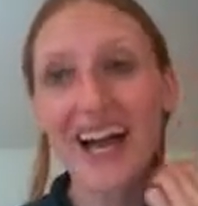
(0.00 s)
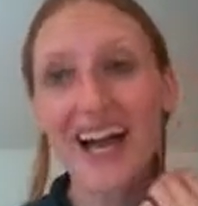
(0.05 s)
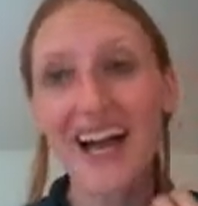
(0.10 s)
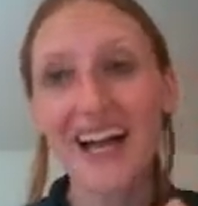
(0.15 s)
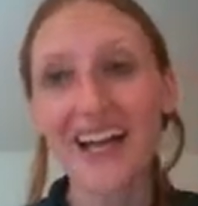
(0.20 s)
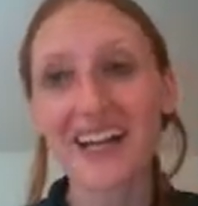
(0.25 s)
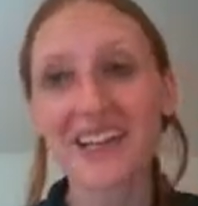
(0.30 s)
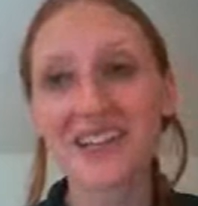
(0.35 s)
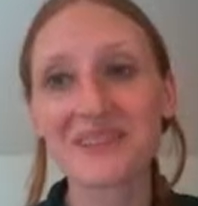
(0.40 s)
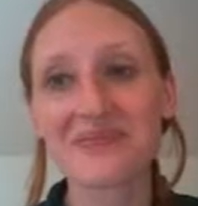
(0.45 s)

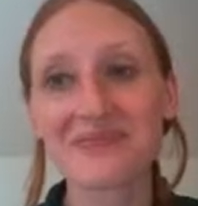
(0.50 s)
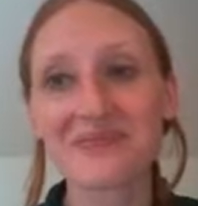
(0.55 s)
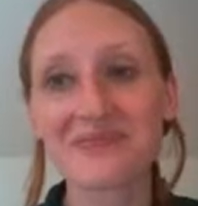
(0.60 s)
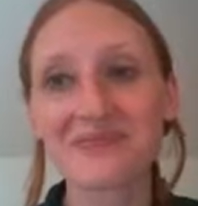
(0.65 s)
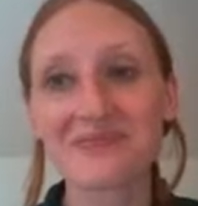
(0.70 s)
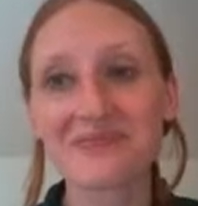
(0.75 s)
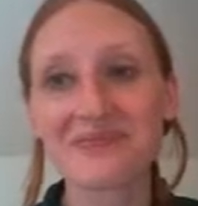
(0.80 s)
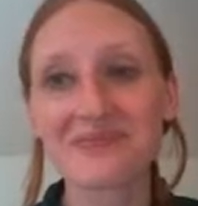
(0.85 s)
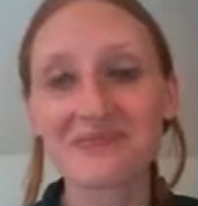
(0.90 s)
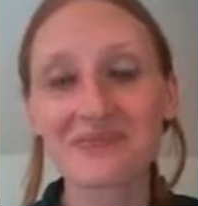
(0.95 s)

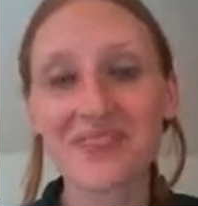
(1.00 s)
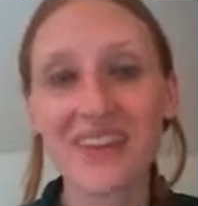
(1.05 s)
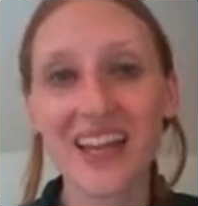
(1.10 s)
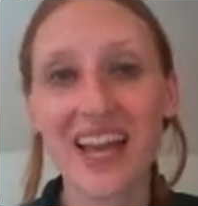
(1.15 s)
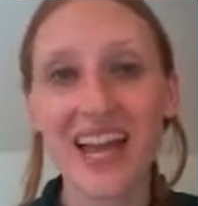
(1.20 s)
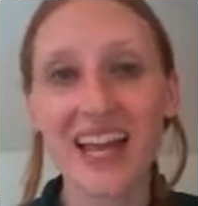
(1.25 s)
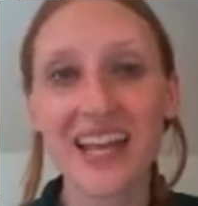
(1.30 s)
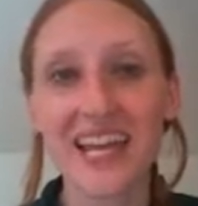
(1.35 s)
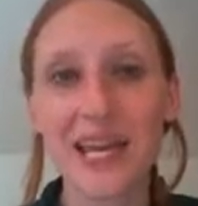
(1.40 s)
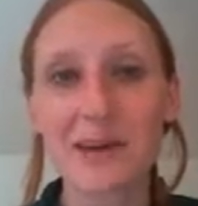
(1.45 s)

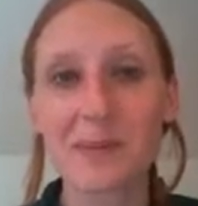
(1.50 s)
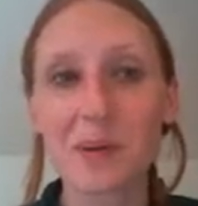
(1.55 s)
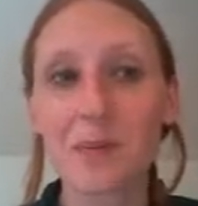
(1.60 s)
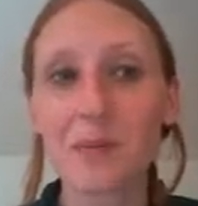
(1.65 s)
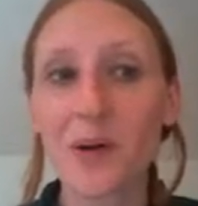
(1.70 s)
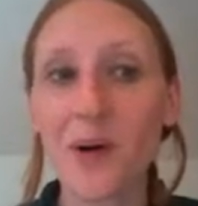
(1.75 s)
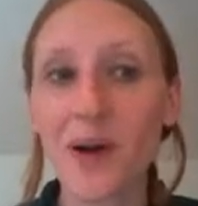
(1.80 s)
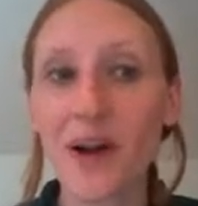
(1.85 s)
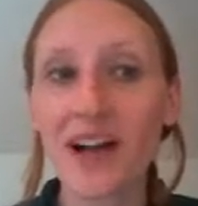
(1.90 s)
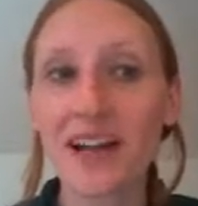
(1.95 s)
I came
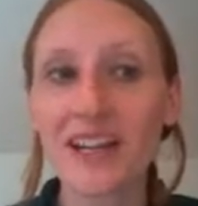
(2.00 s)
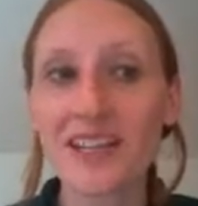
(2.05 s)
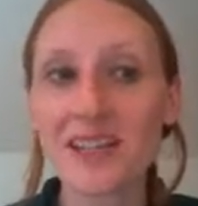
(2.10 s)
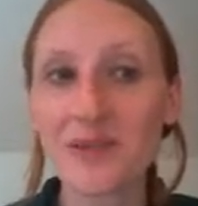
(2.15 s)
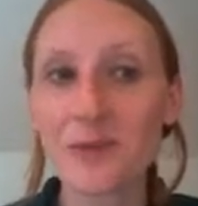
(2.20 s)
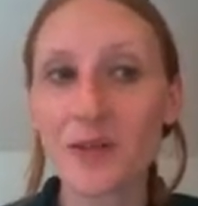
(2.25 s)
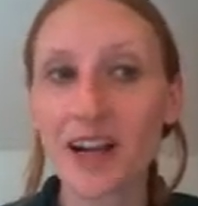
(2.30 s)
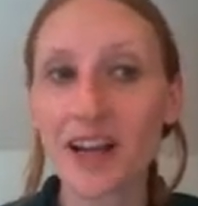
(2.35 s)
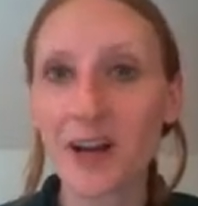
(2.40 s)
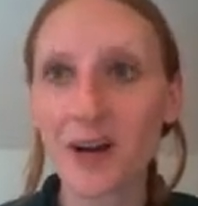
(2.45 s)
abroad
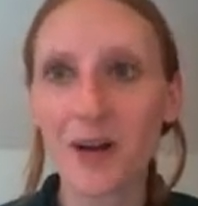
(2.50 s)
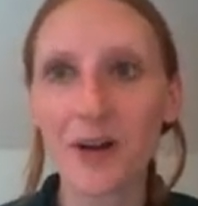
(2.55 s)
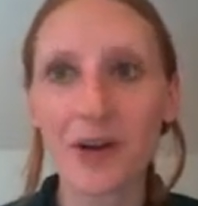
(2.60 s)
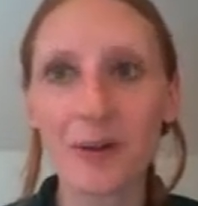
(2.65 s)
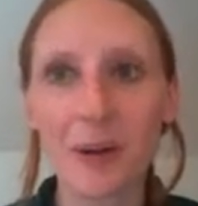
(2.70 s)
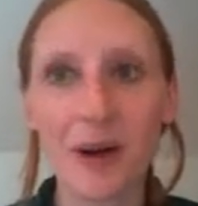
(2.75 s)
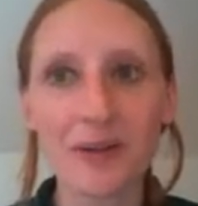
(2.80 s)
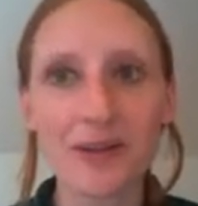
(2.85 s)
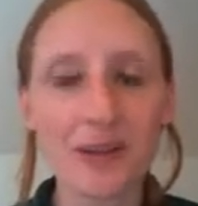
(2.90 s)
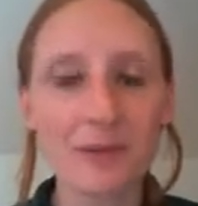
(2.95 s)
is when I heard
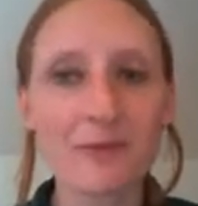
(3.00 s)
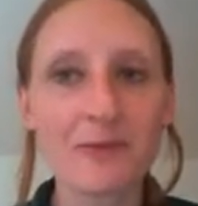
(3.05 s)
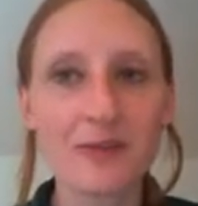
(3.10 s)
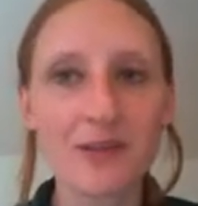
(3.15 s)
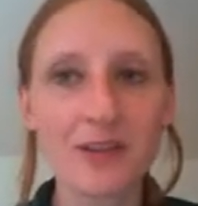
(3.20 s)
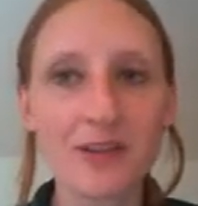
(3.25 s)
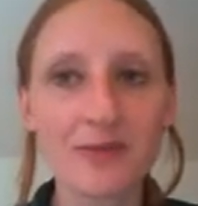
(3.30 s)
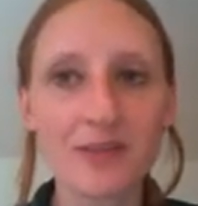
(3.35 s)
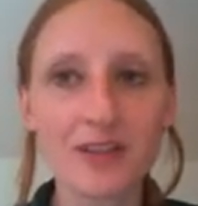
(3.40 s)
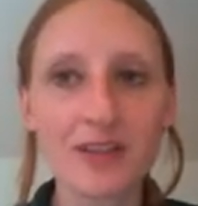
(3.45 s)
about them
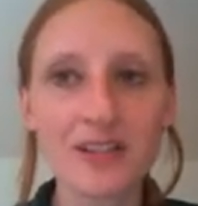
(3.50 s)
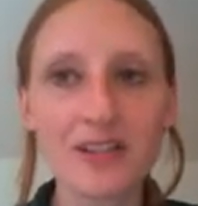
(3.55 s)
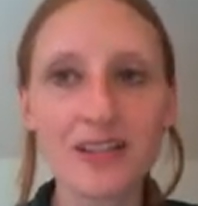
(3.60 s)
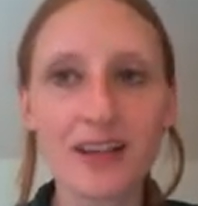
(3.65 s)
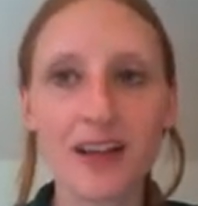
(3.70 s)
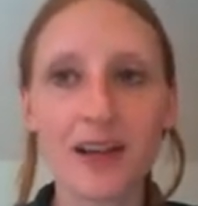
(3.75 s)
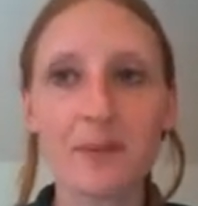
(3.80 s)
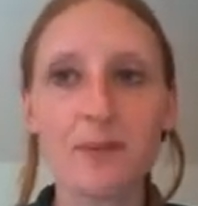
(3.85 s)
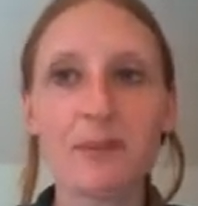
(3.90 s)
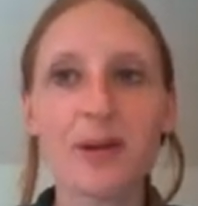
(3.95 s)
for the first
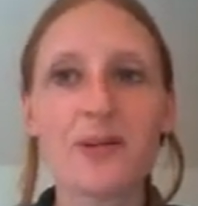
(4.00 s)
time.